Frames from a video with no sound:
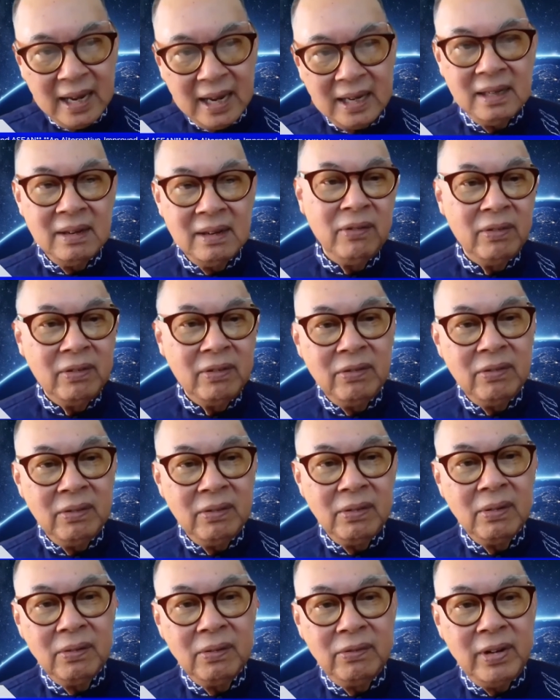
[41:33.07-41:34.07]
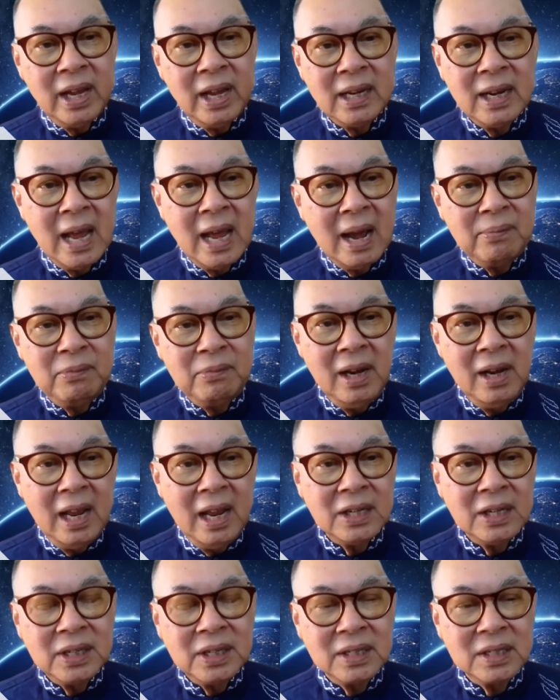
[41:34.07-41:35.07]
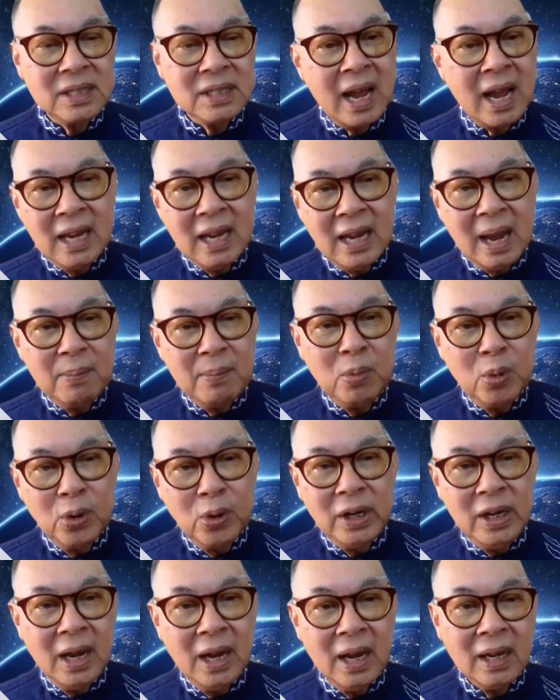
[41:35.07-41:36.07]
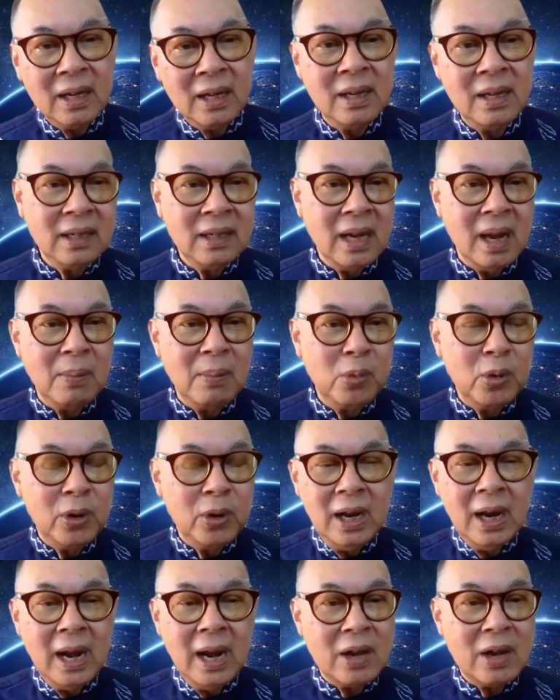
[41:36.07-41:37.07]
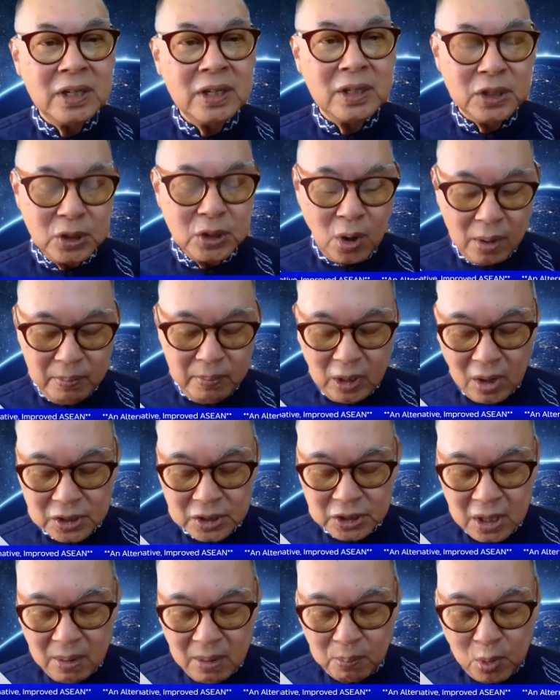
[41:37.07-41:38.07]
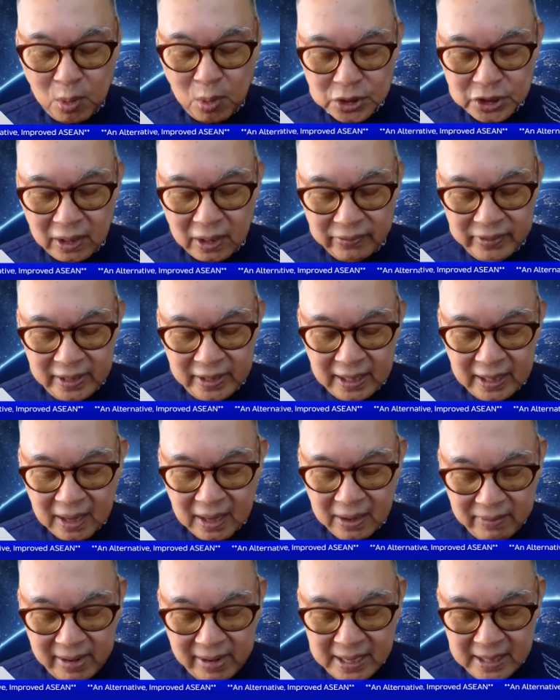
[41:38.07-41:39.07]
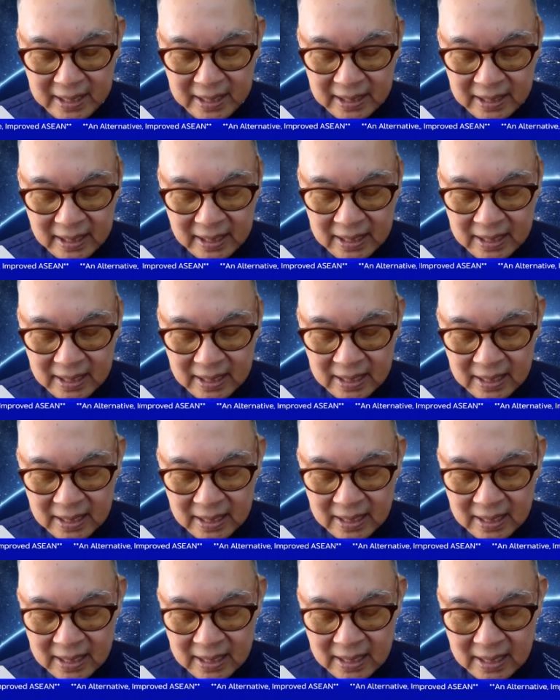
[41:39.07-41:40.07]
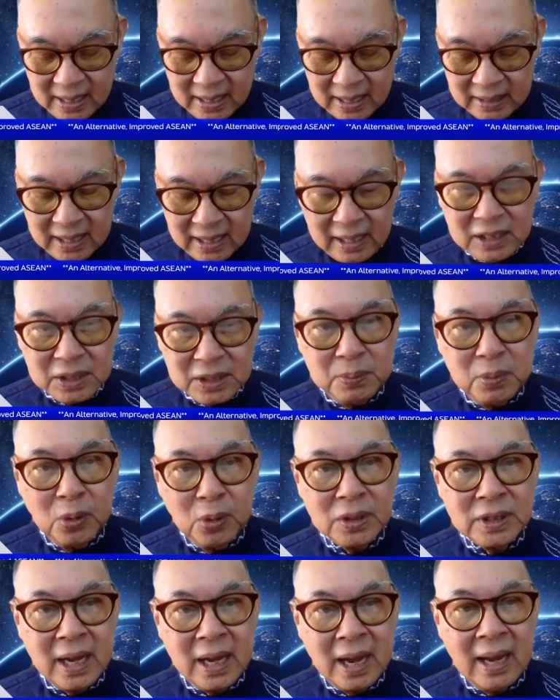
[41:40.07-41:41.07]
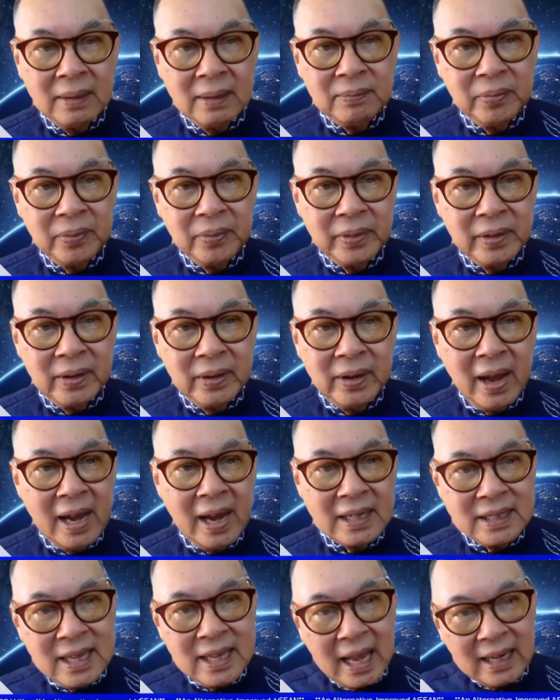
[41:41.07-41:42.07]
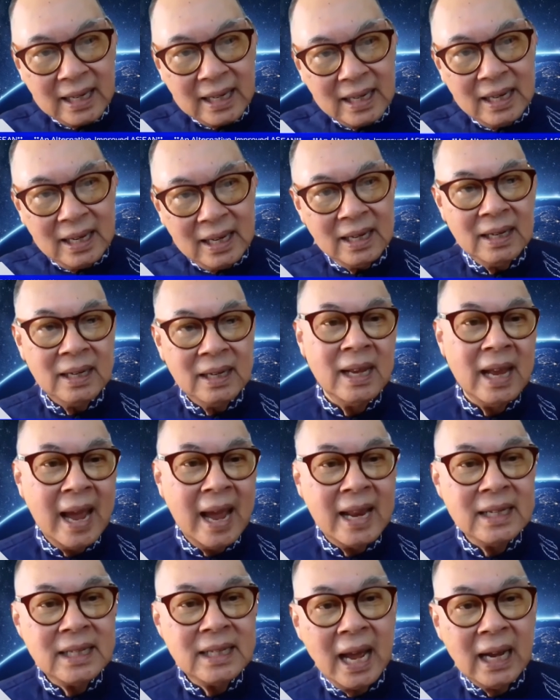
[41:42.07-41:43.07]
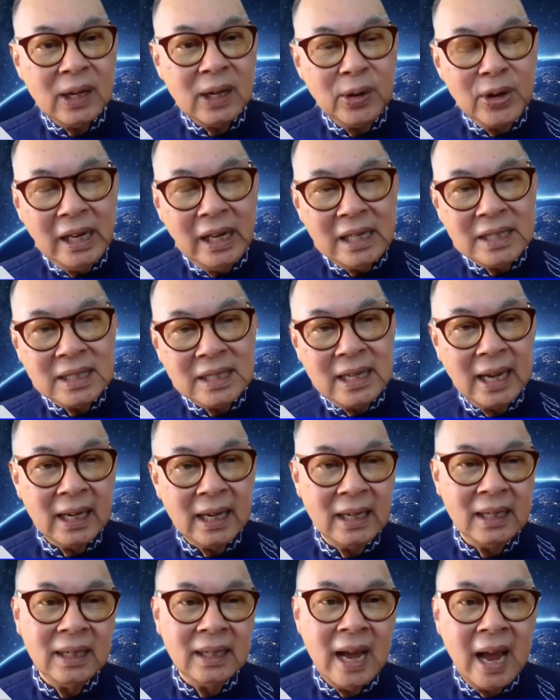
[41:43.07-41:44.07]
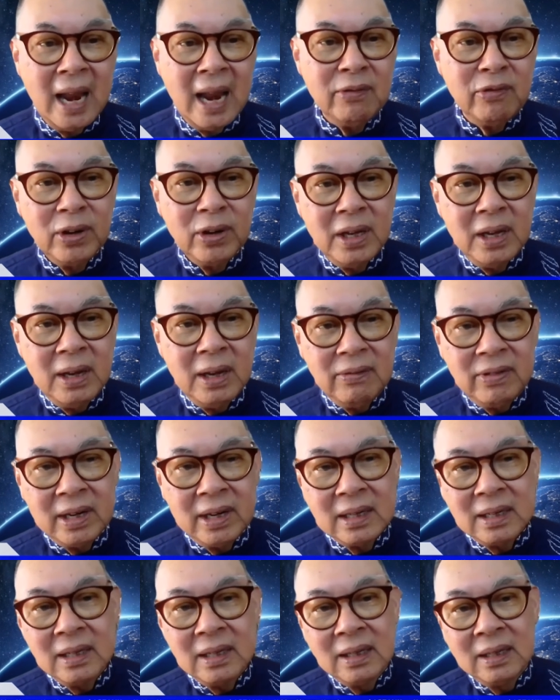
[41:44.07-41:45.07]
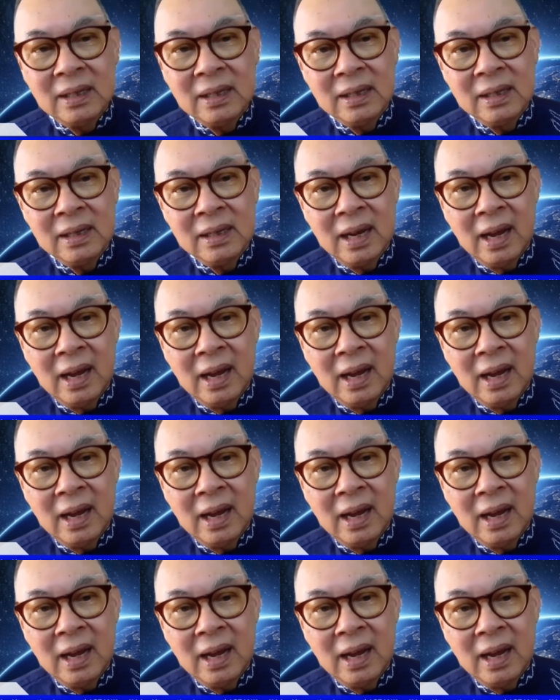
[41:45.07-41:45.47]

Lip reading: Thai-Vietnam relations, Thai-Cambodia, Laos, and so on, because most of the current textbooks has that antagonistic, unforgiven